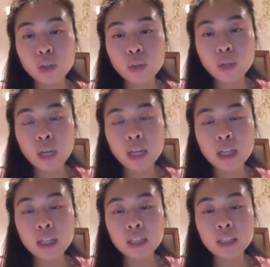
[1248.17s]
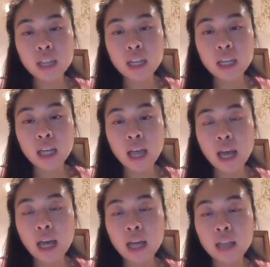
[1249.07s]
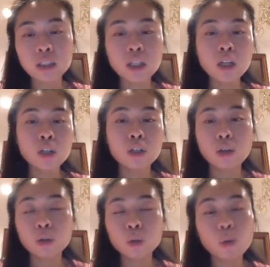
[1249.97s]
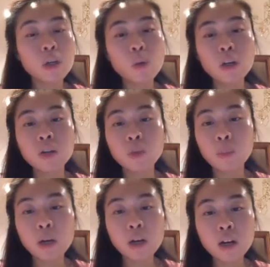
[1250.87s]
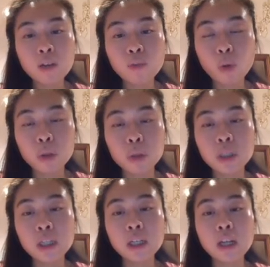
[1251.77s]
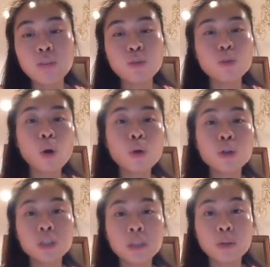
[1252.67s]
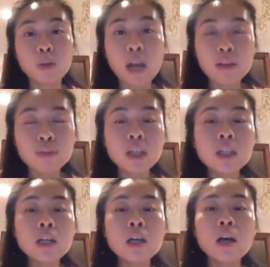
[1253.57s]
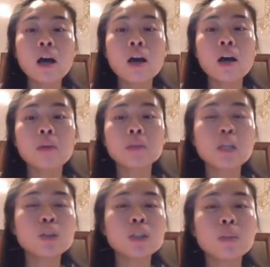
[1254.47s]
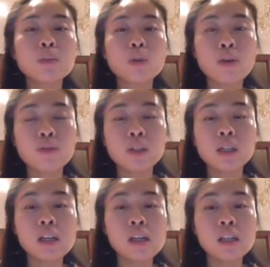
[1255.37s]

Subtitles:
you can set it at, you know, 21 and above, or you can, if you know your demographic, say your demographic